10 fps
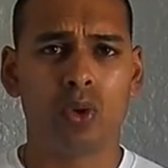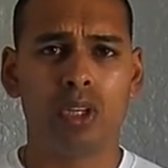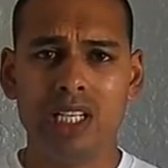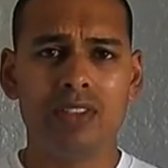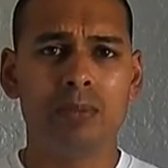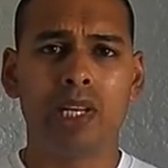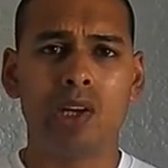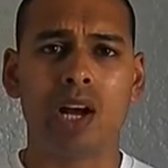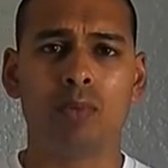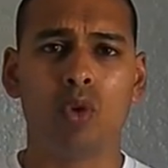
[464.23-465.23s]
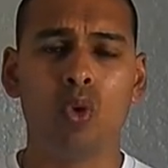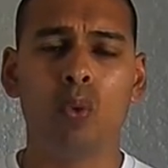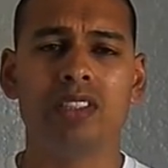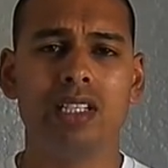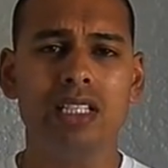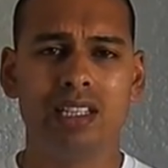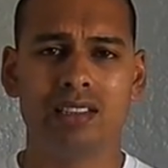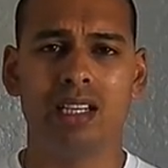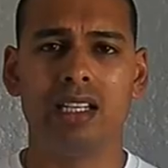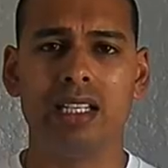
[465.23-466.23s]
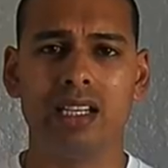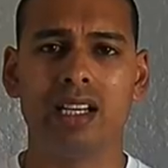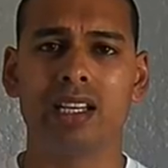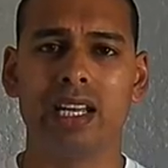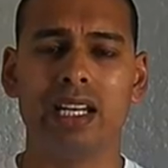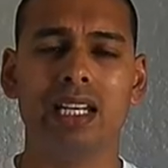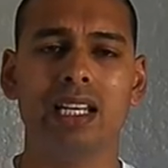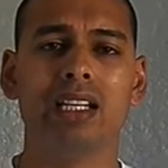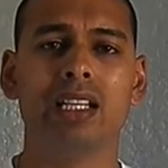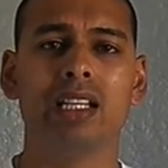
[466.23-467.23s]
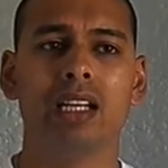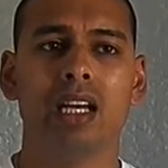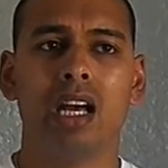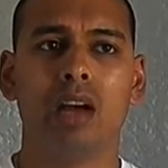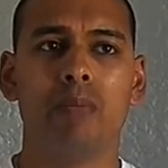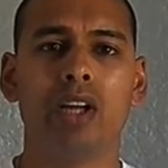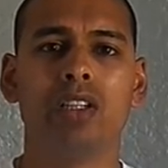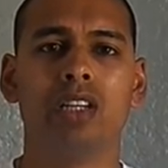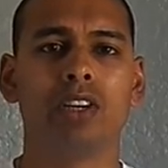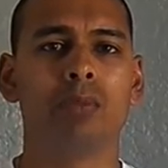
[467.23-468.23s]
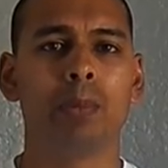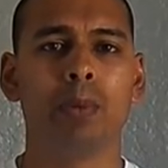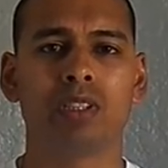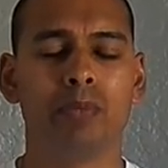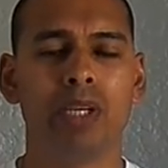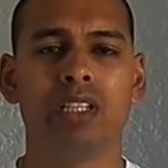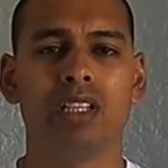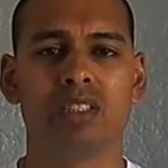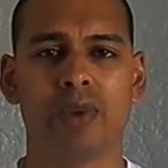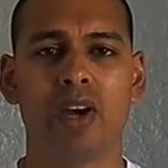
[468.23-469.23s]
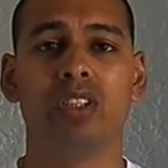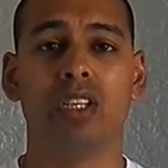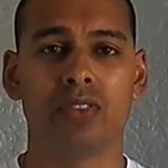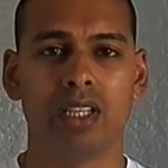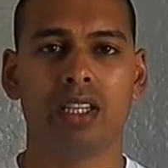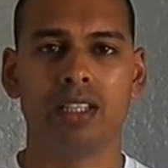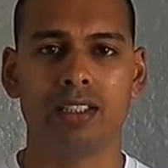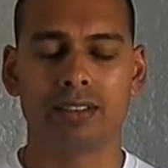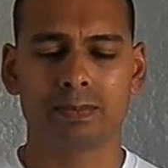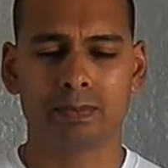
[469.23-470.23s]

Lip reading: Leave it below. I'm always interested in hearing and learning about different people's opinions about different things.